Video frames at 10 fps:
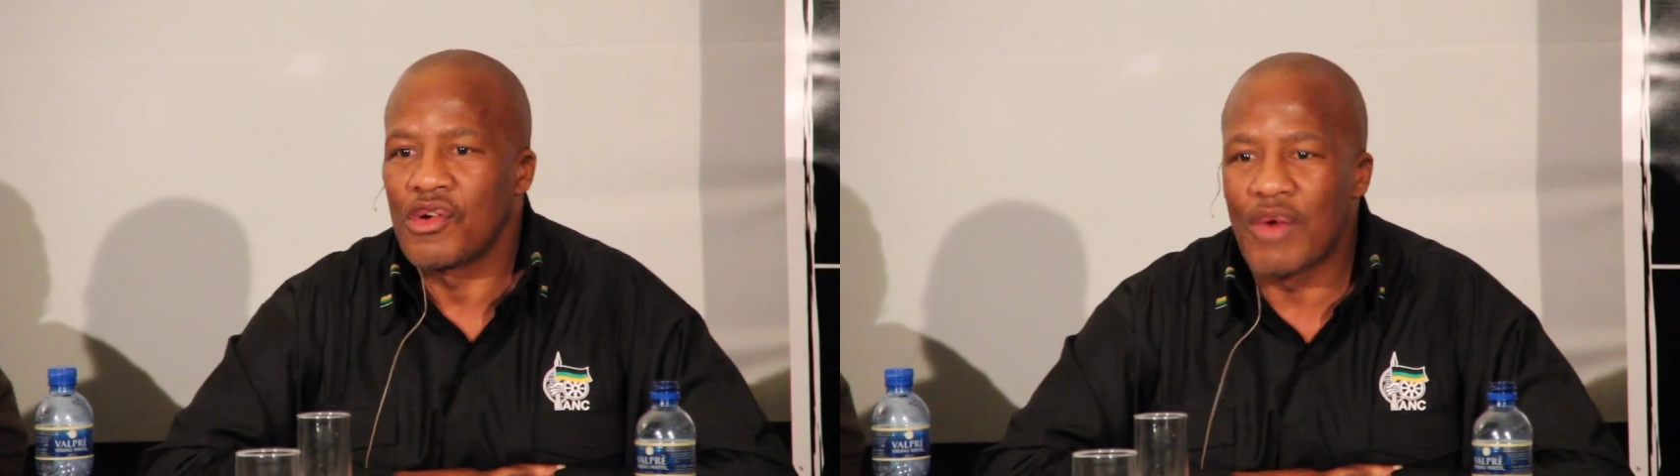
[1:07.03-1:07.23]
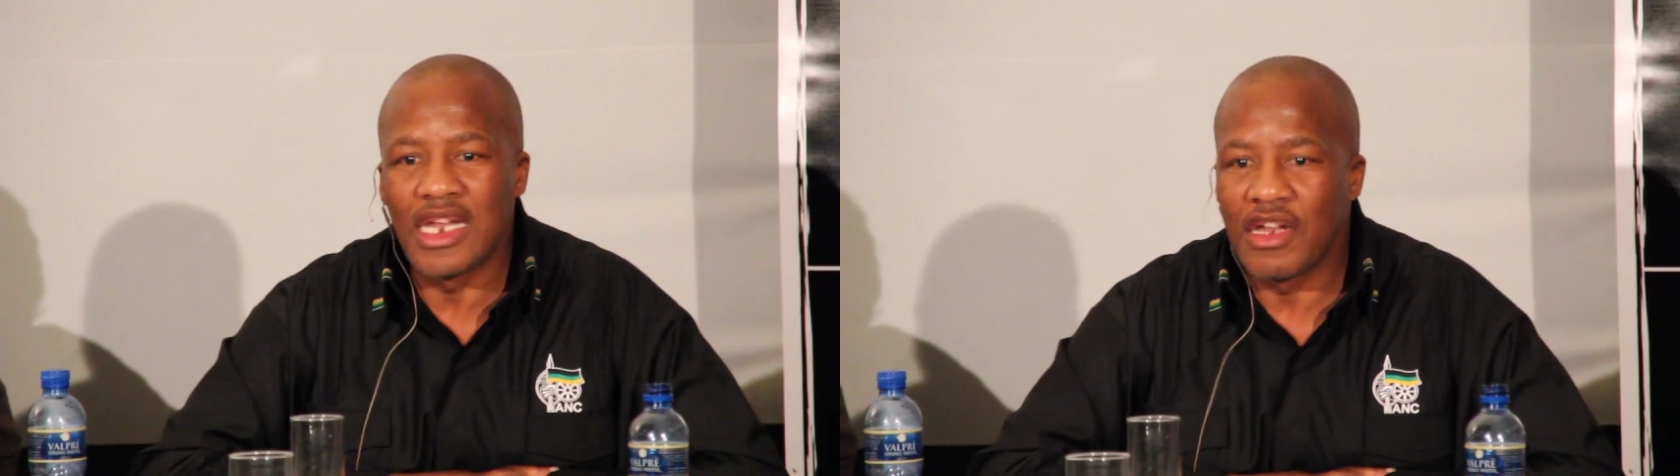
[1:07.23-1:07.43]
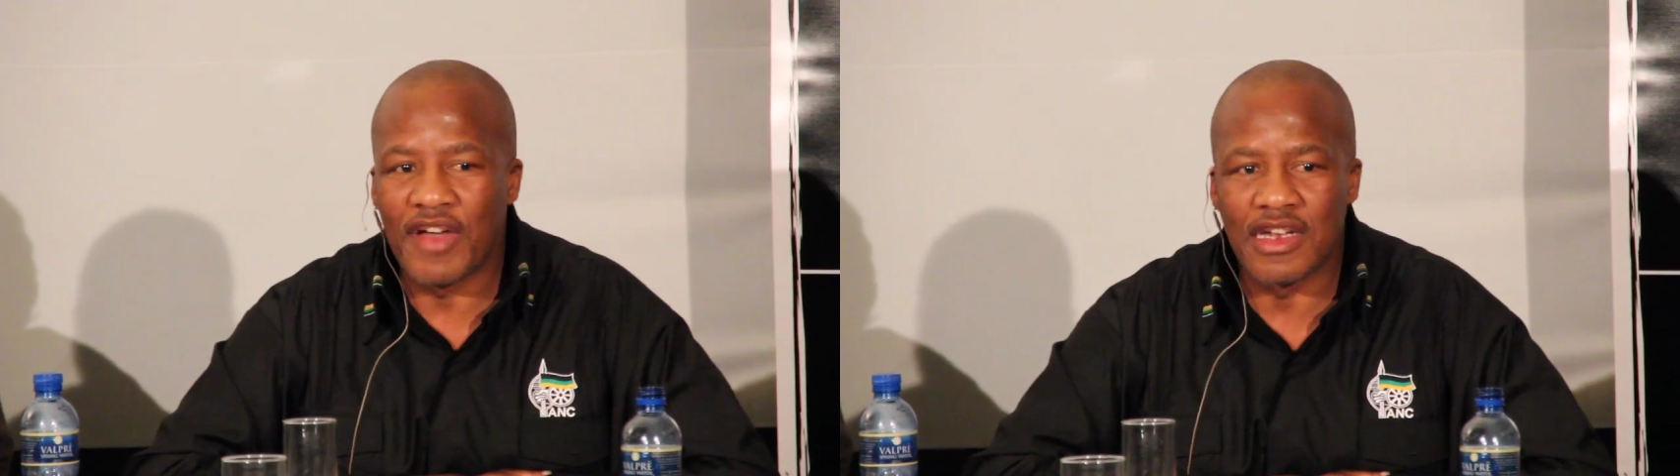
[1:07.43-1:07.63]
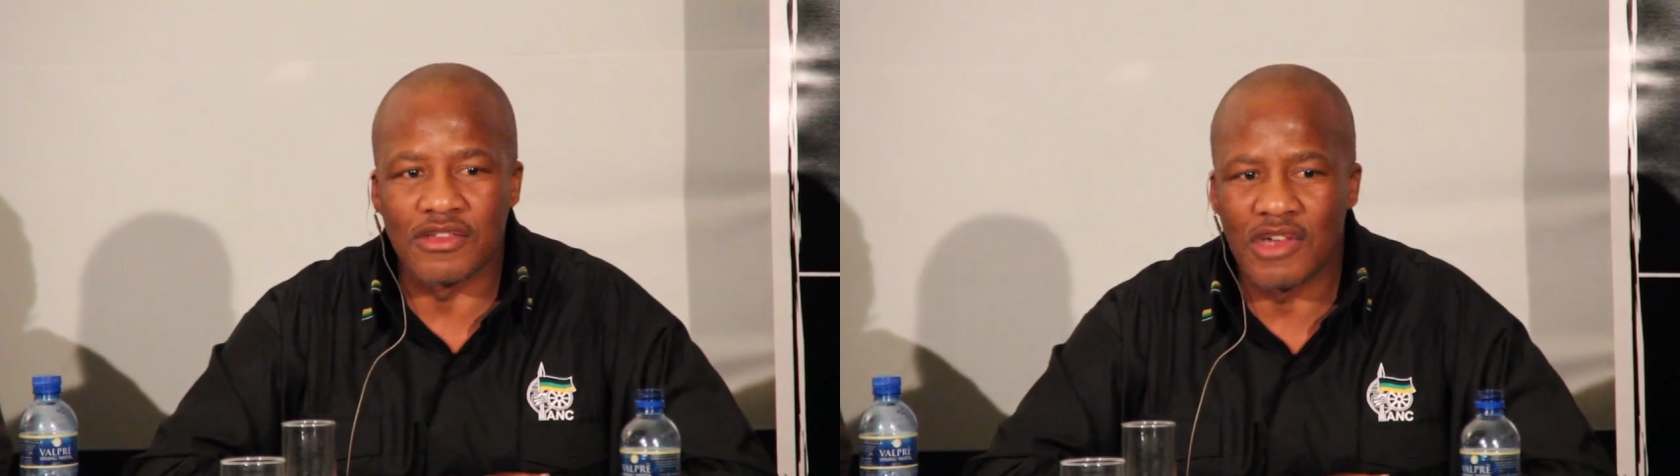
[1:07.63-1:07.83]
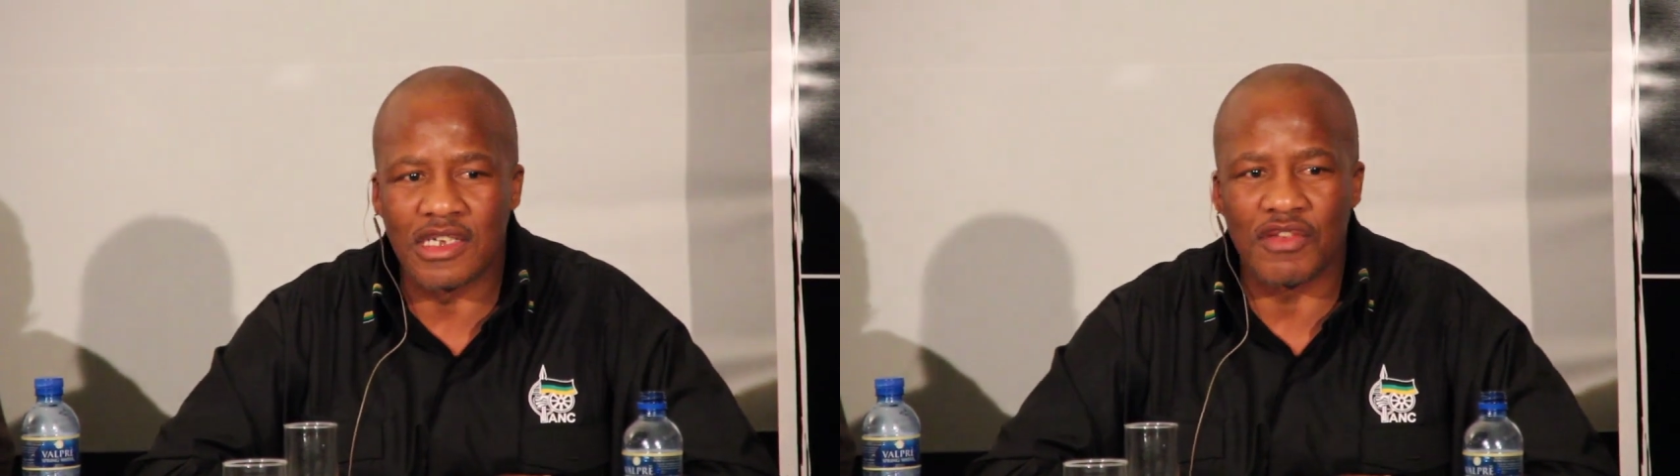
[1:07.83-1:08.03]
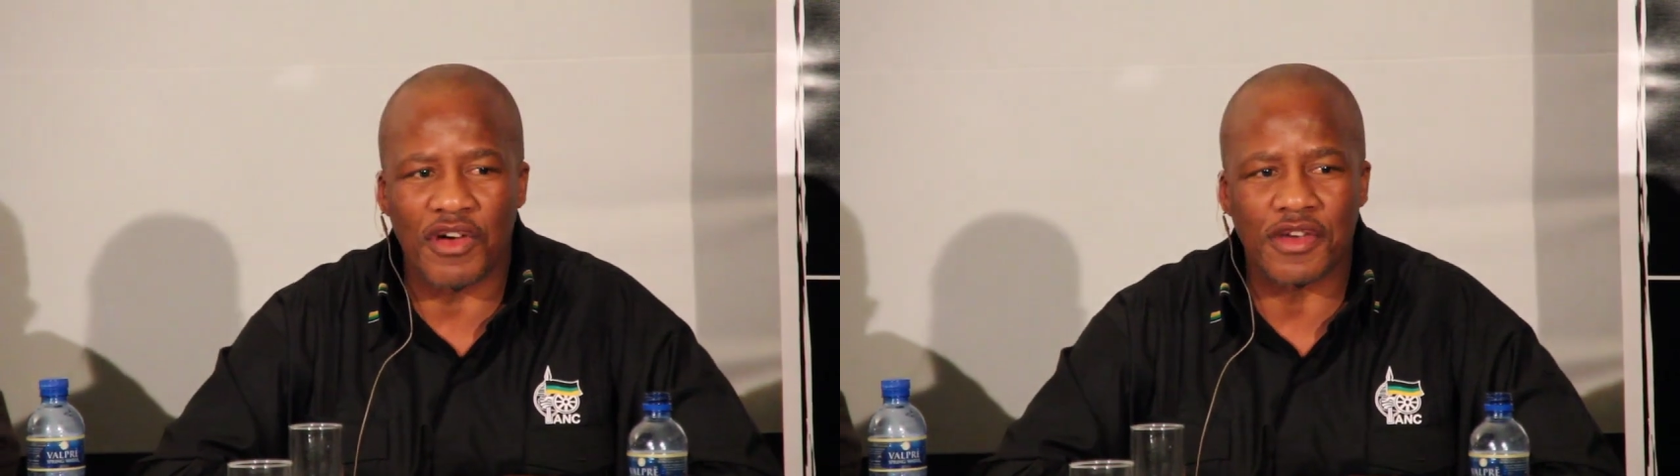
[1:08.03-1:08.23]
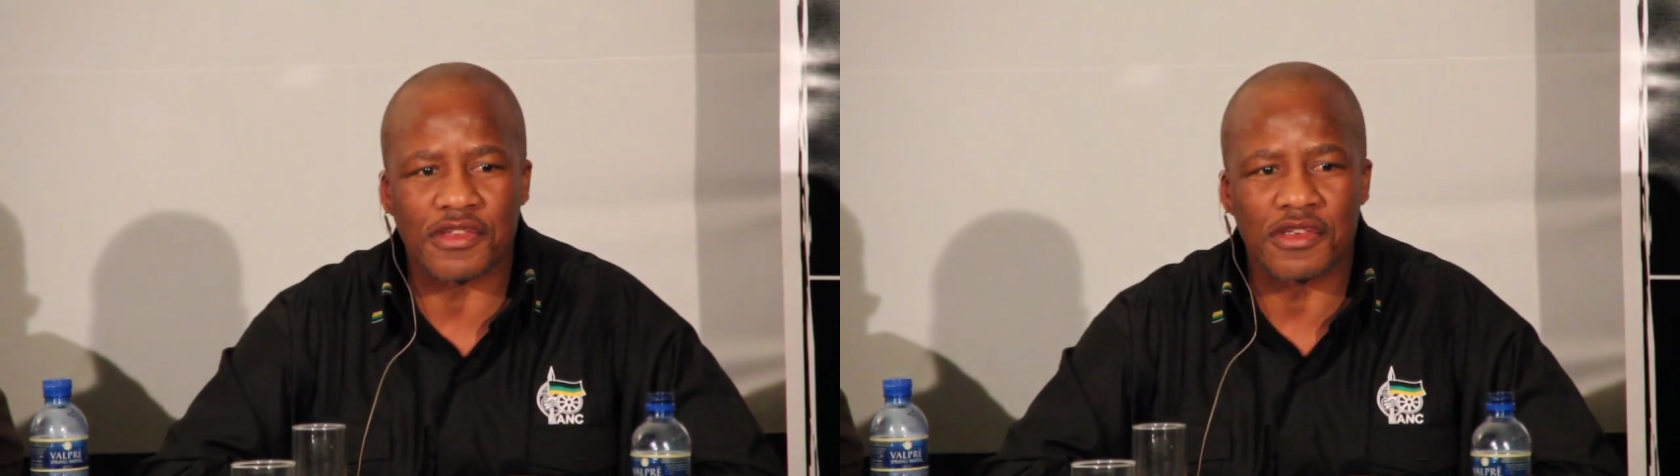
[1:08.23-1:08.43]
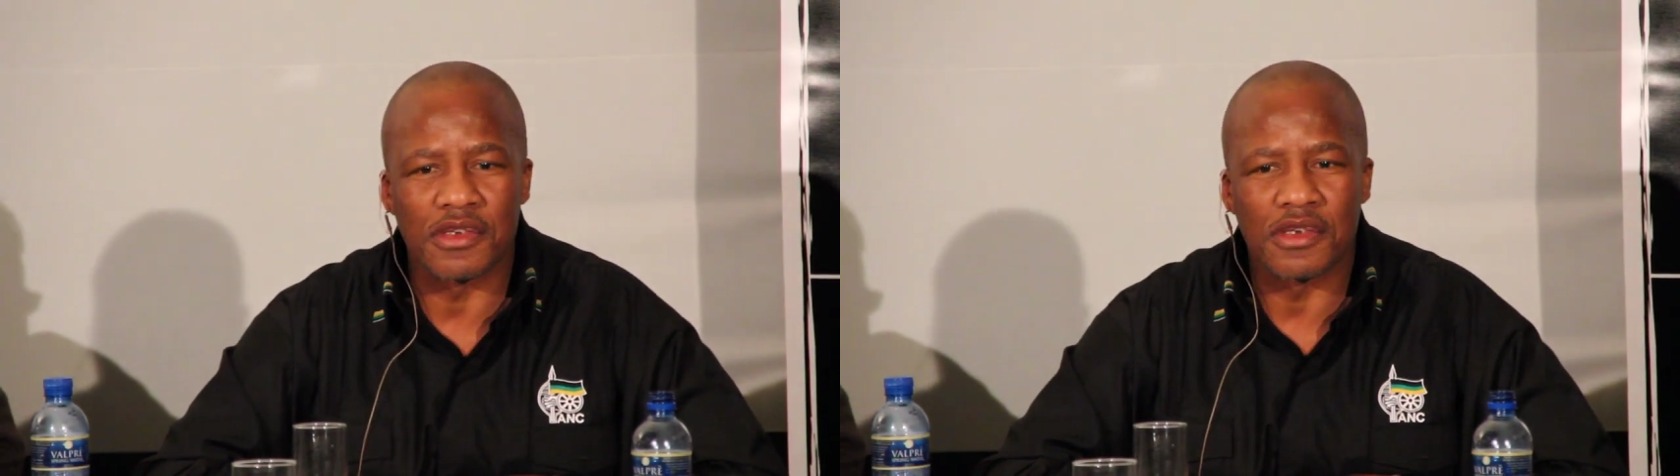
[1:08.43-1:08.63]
when in fact is not divorced?